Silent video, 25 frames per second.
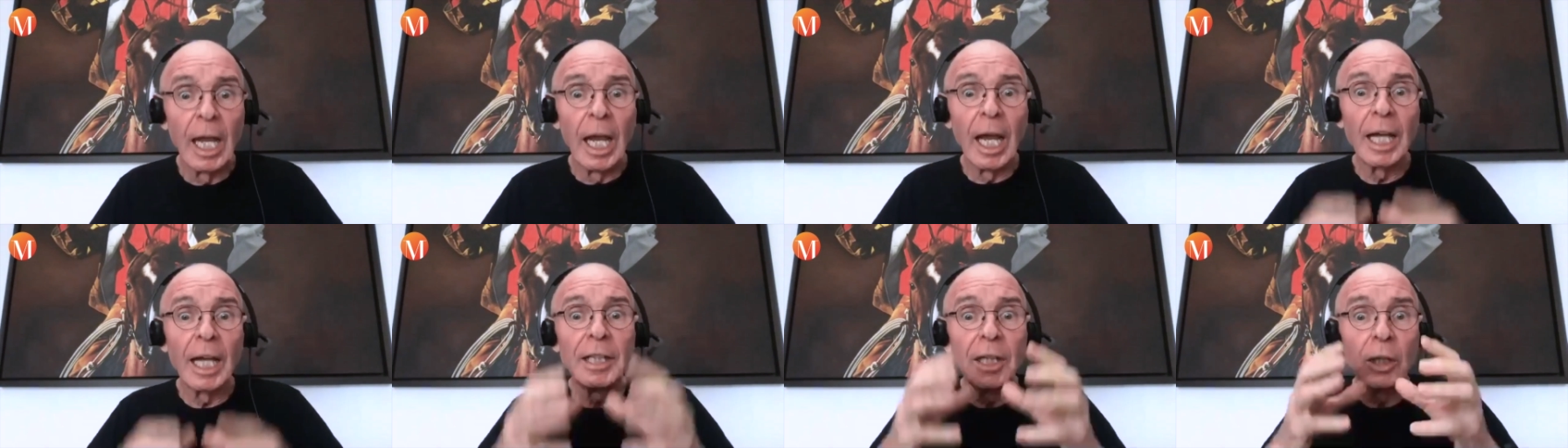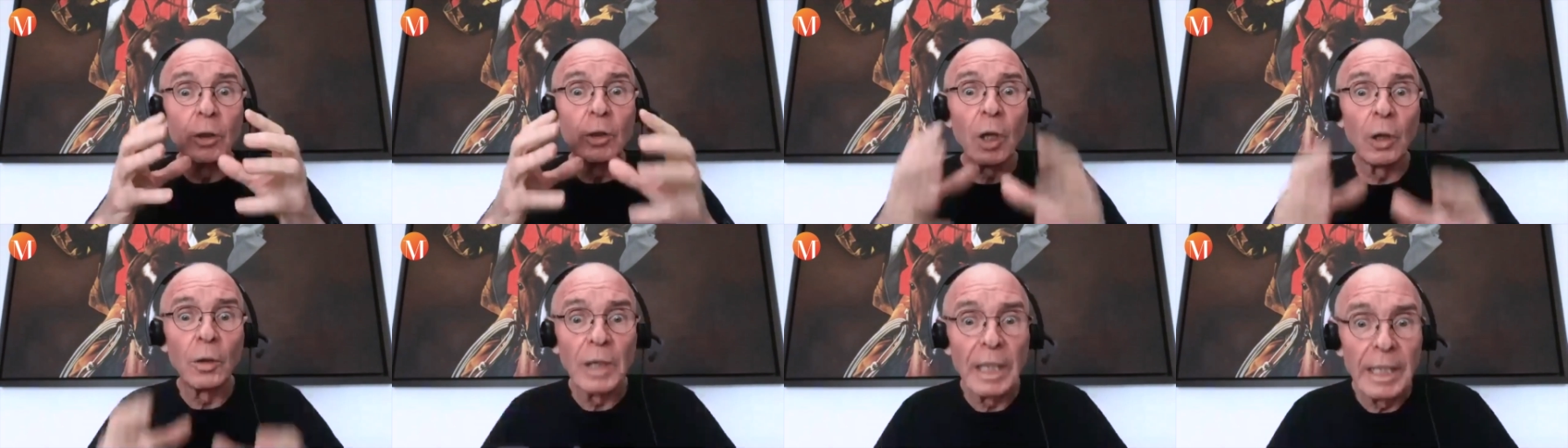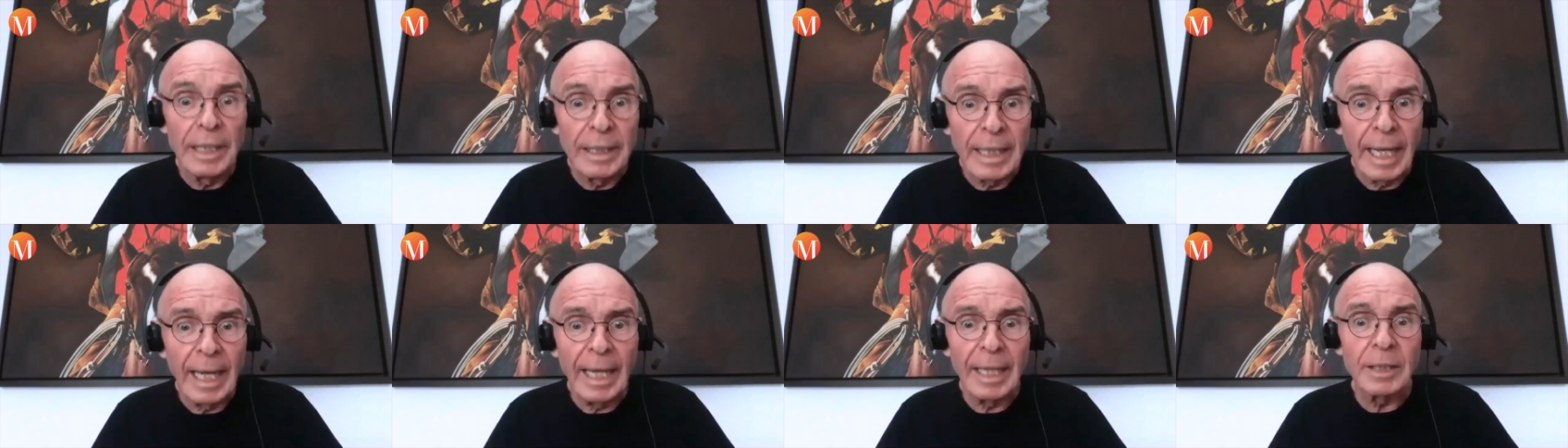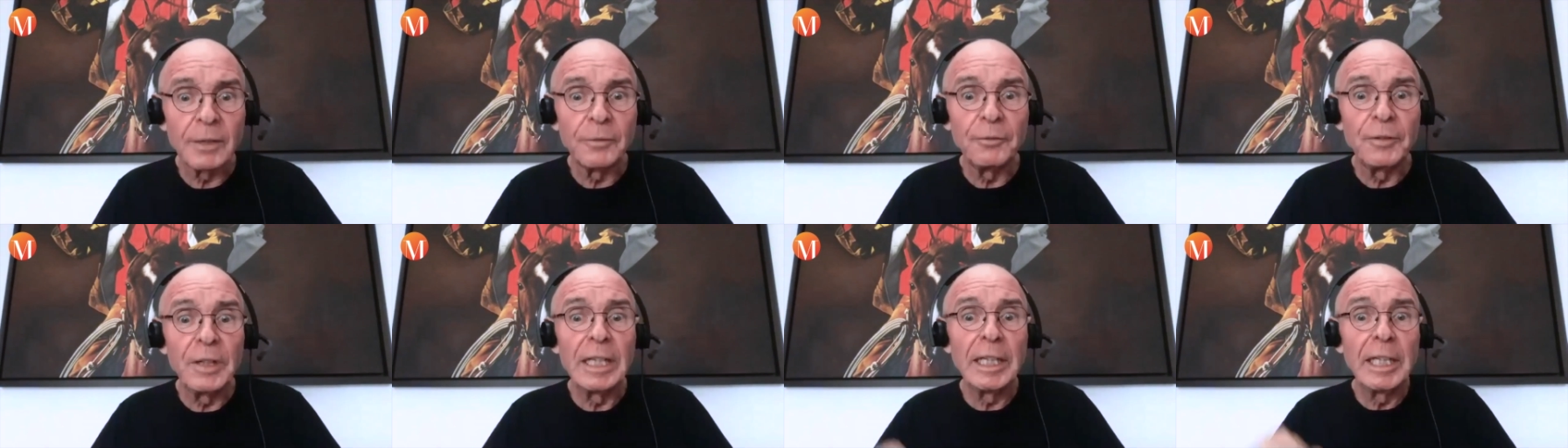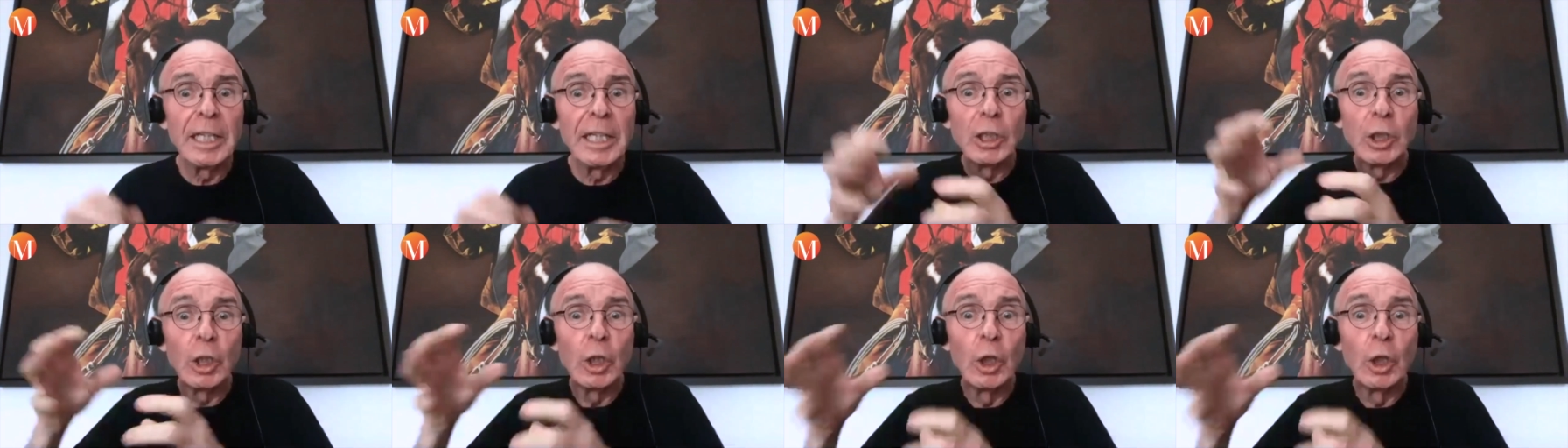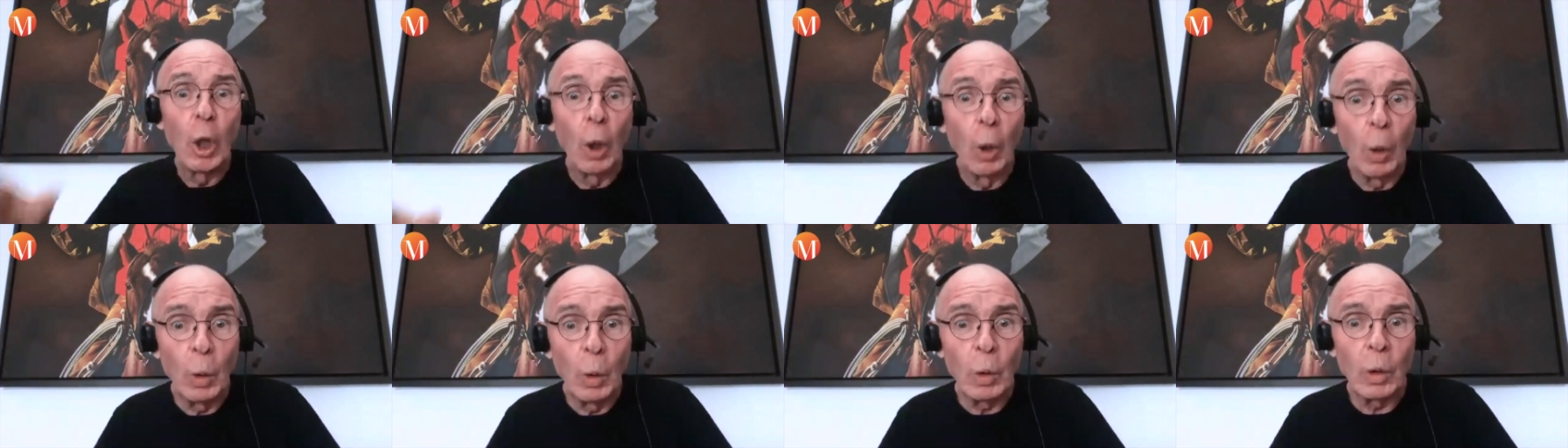And not only that, we need
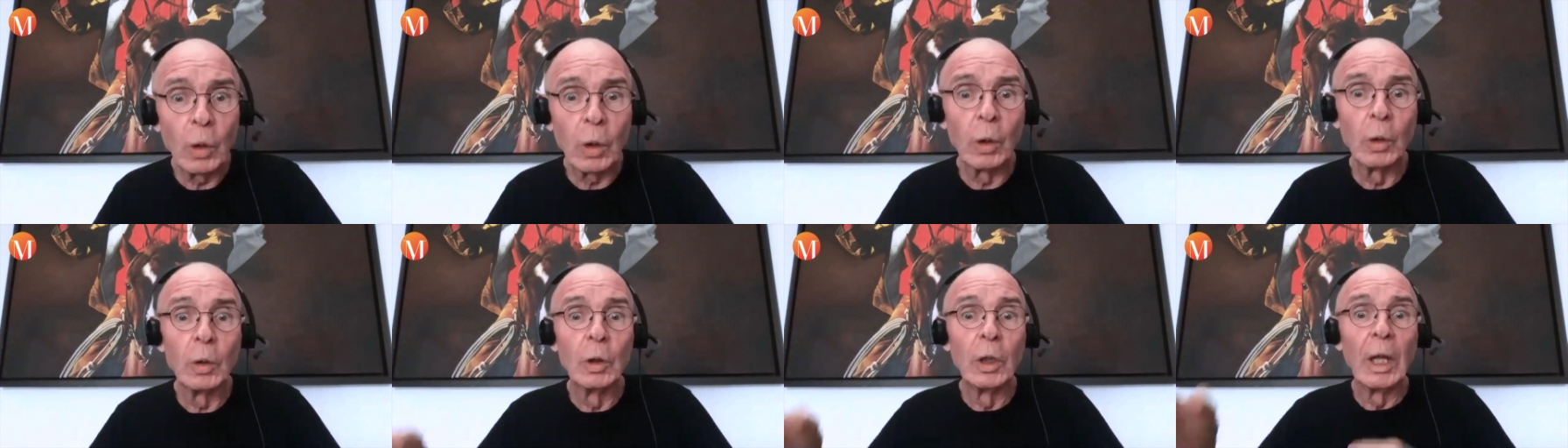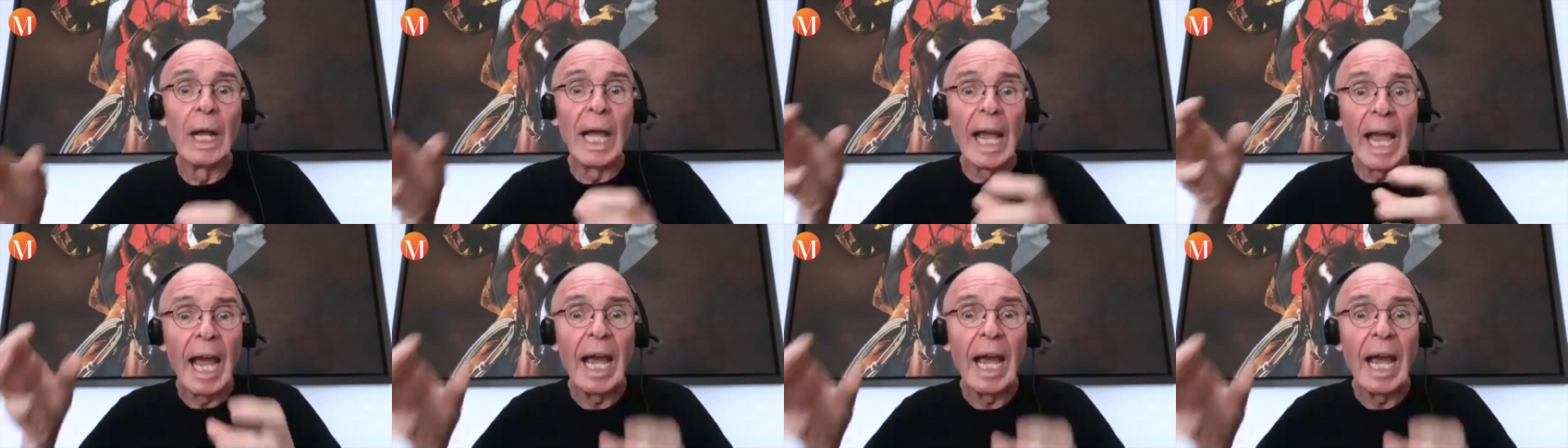local